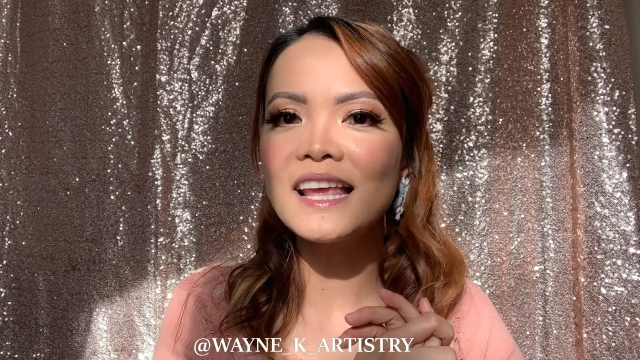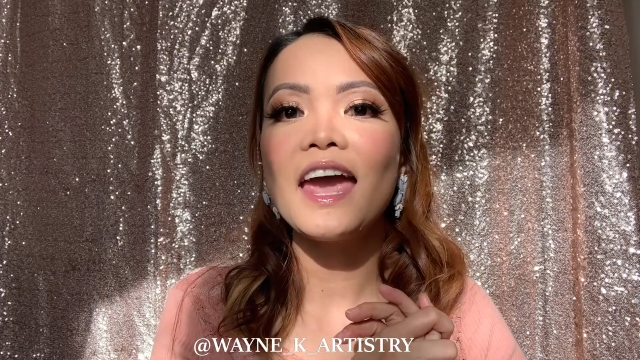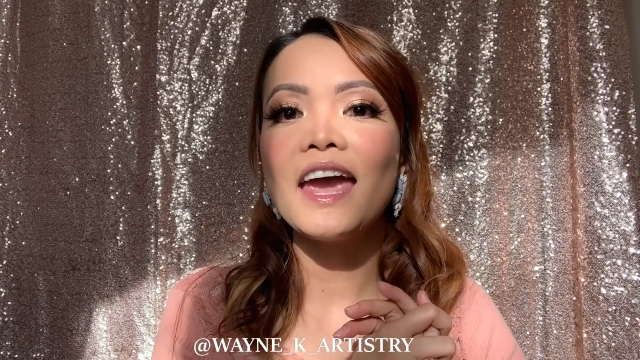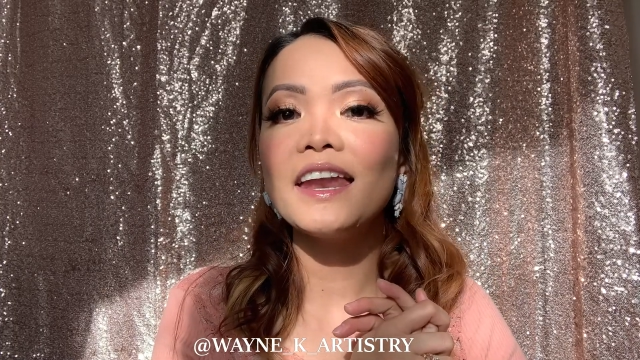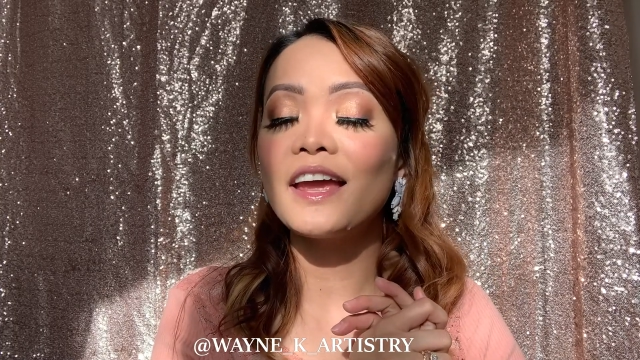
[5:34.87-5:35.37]

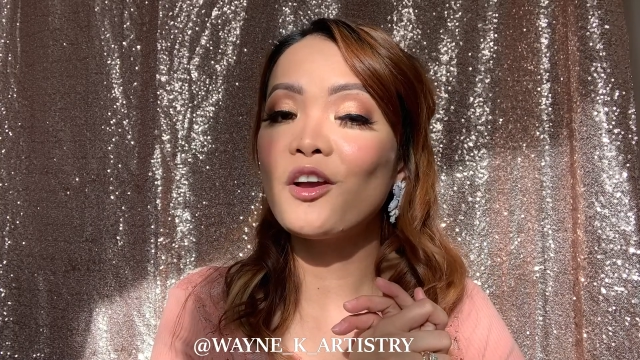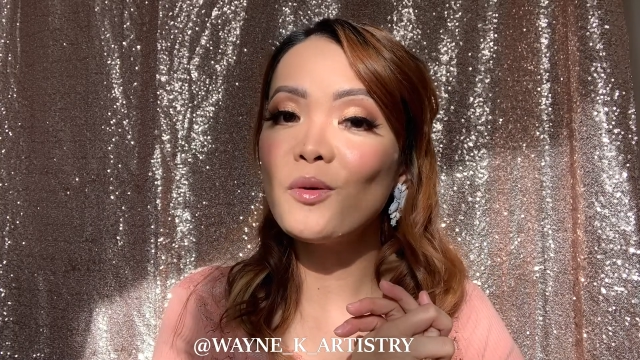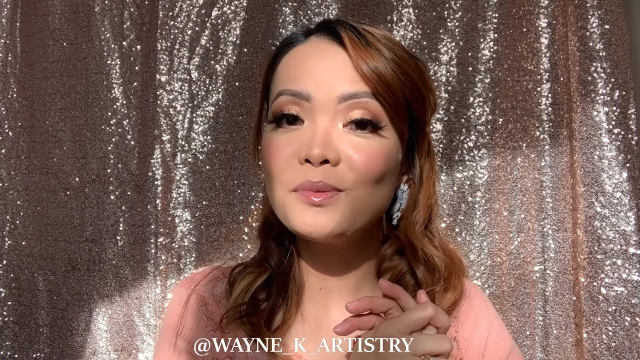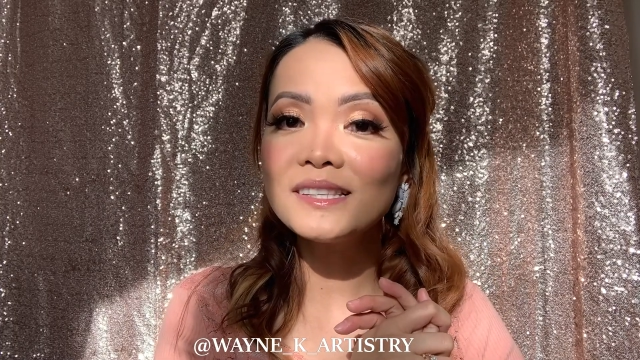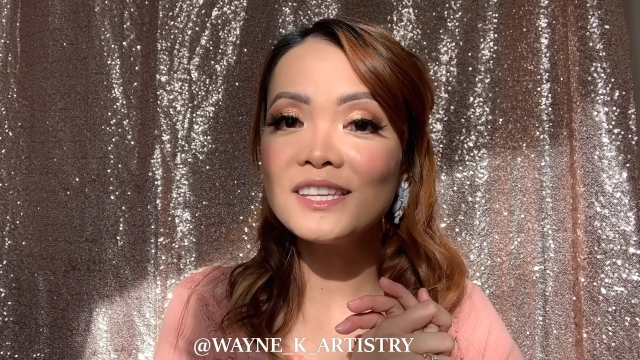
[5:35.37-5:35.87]
and I hope
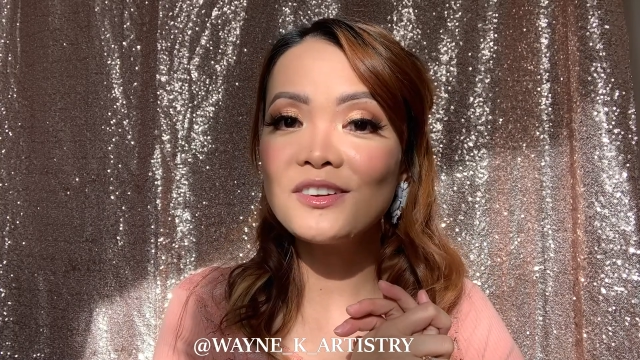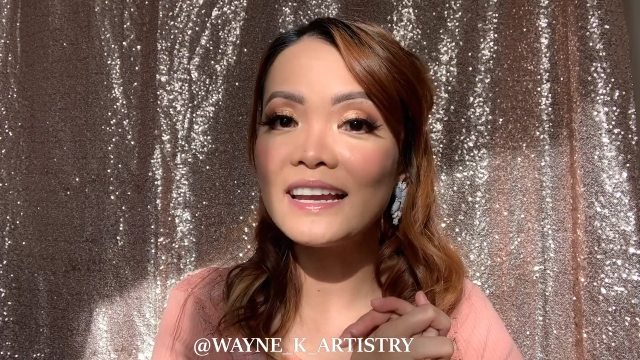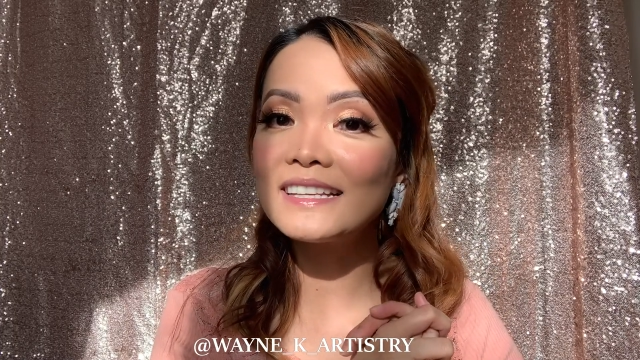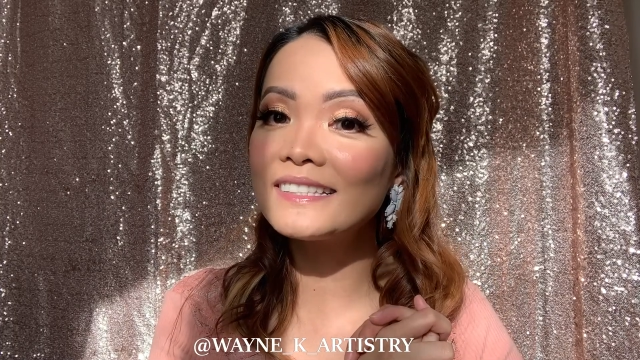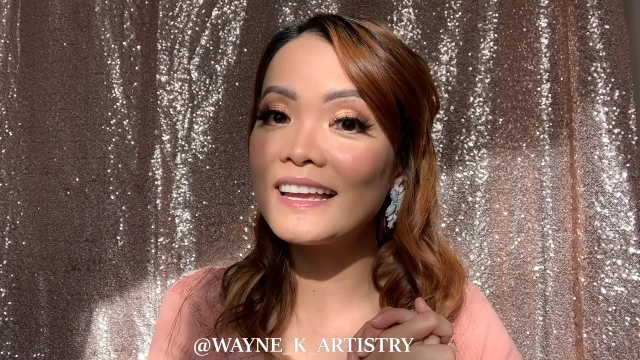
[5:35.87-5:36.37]
to see you
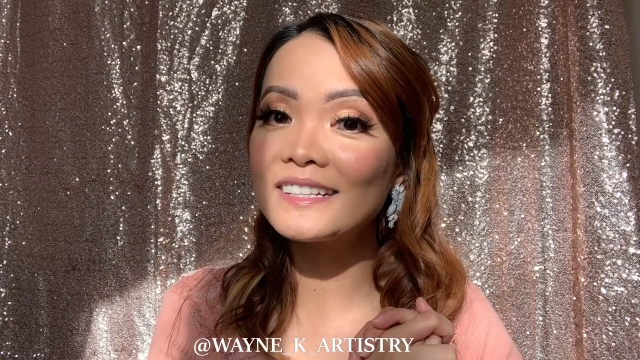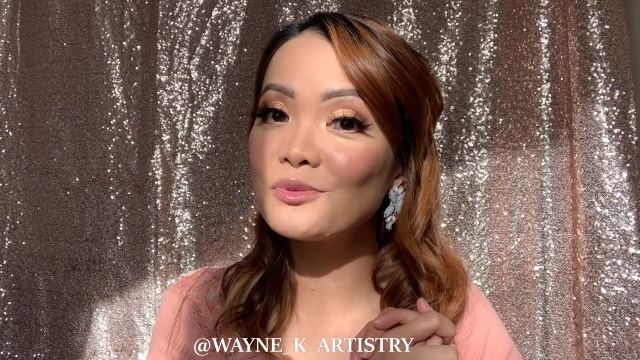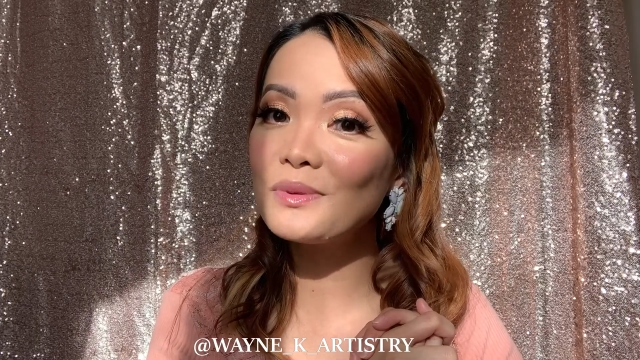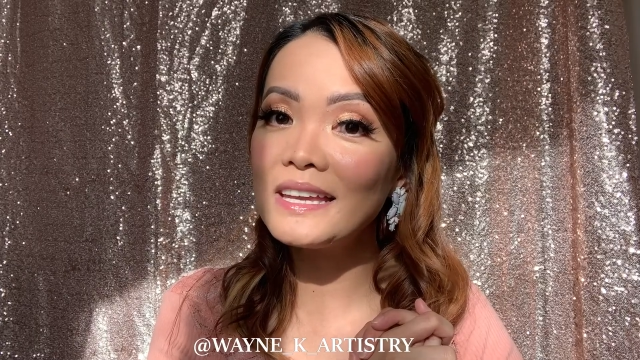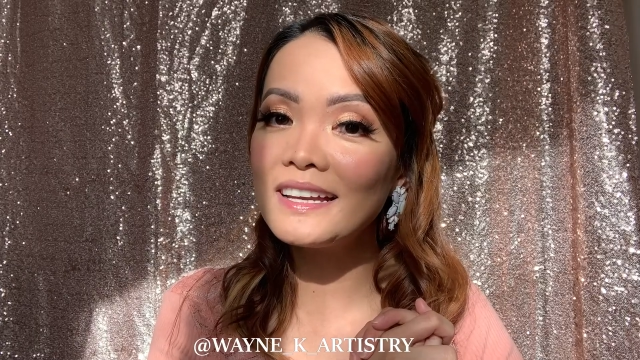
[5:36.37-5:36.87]
guys next
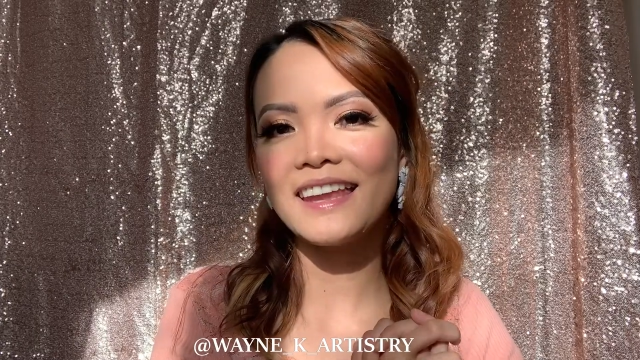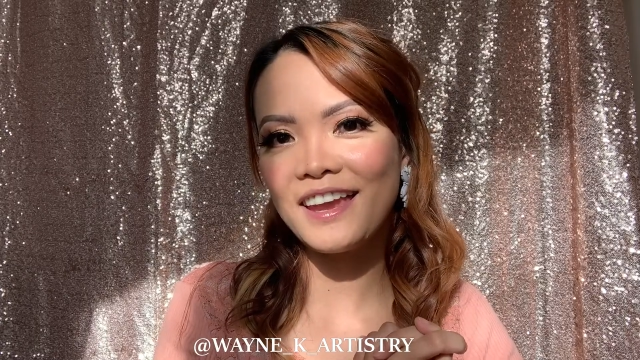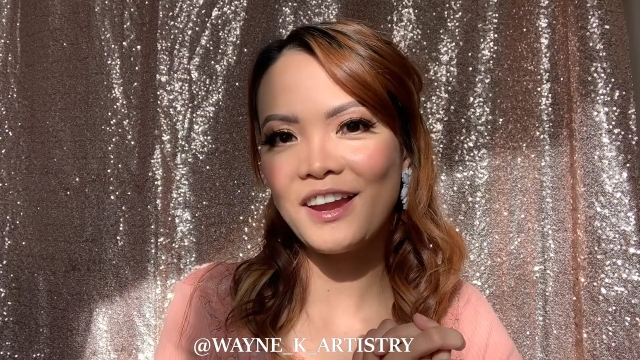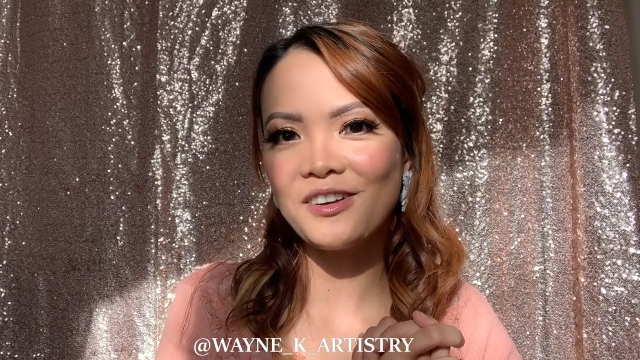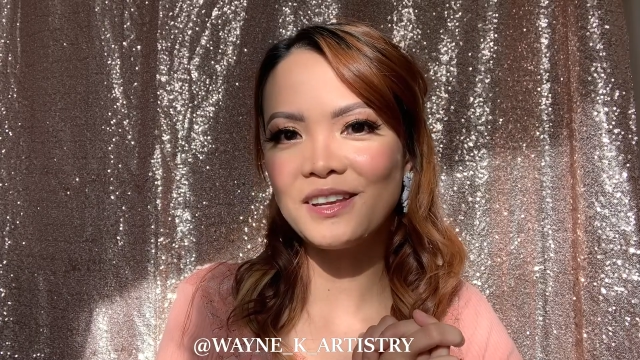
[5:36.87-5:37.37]
week. Take
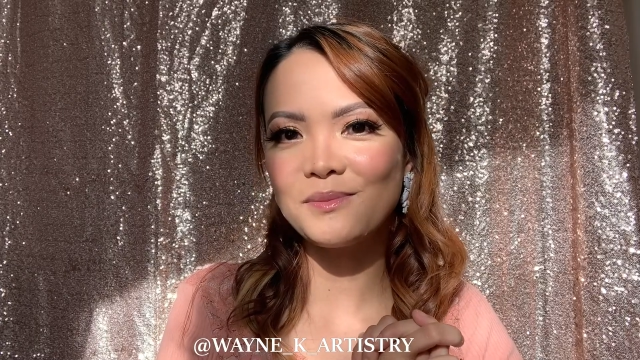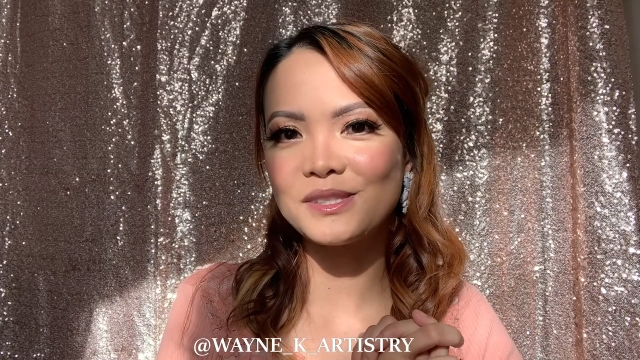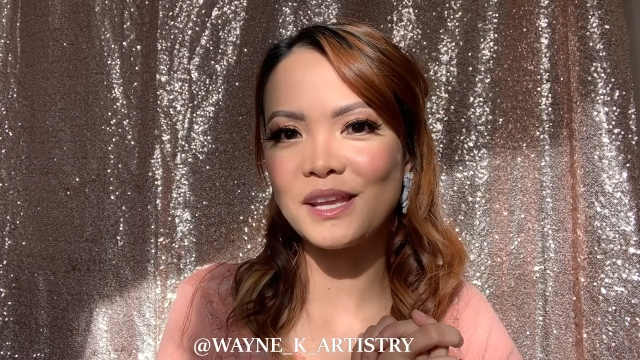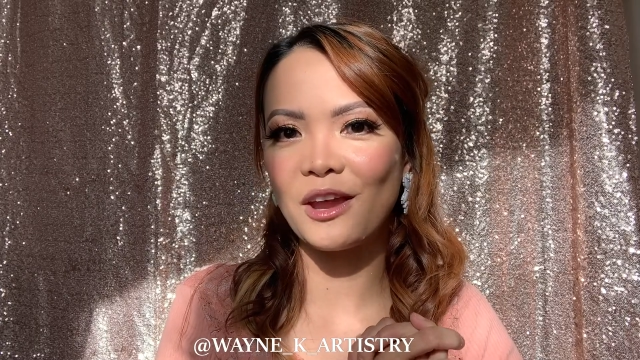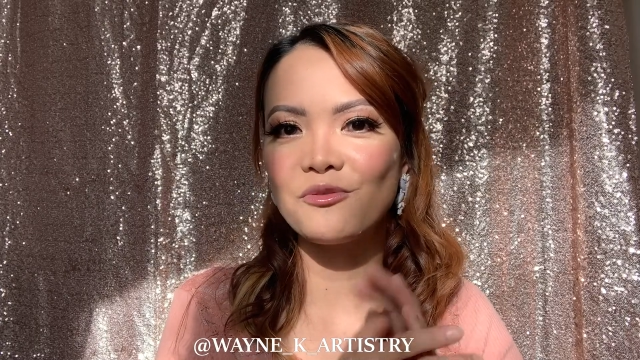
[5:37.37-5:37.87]
care and keep
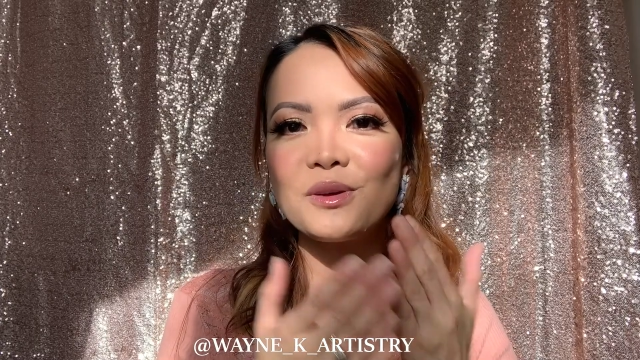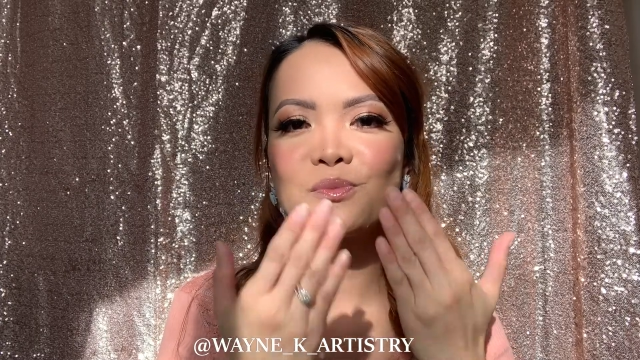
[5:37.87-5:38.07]
safe.